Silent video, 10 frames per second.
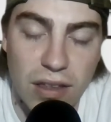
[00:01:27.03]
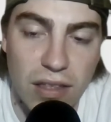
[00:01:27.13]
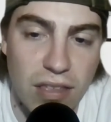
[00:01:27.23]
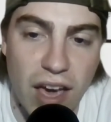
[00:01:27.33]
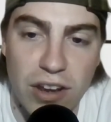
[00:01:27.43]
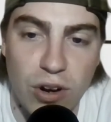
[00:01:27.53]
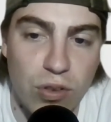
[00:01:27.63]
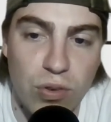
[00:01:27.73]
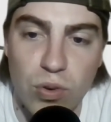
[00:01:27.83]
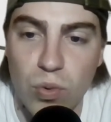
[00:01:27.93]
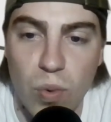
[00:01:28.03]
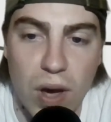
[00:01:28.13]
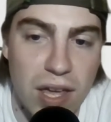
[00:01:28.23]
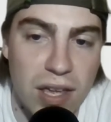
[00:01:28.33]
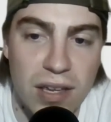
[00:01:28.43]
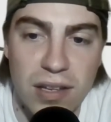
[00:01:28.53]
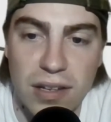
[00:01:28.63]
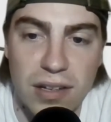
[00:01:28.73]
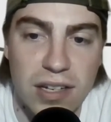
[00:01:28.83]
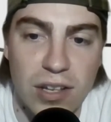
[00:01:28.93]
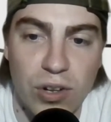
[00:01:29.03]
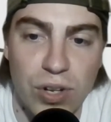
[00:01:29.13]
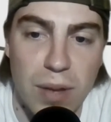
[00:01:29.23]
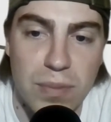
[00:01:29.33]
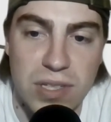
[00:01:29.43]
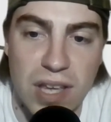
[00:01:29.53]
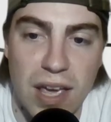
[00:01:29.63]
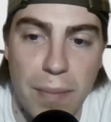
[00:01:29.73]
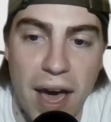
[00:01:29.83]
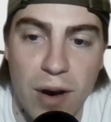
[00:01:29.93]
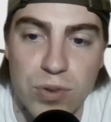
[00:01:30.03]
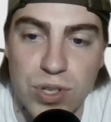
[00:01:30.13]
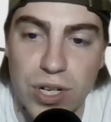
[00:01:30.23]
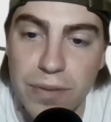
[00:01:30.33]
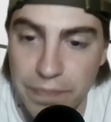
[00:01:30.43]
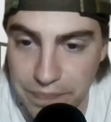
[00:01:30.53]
signed on a two-way deal named Sam Hauser.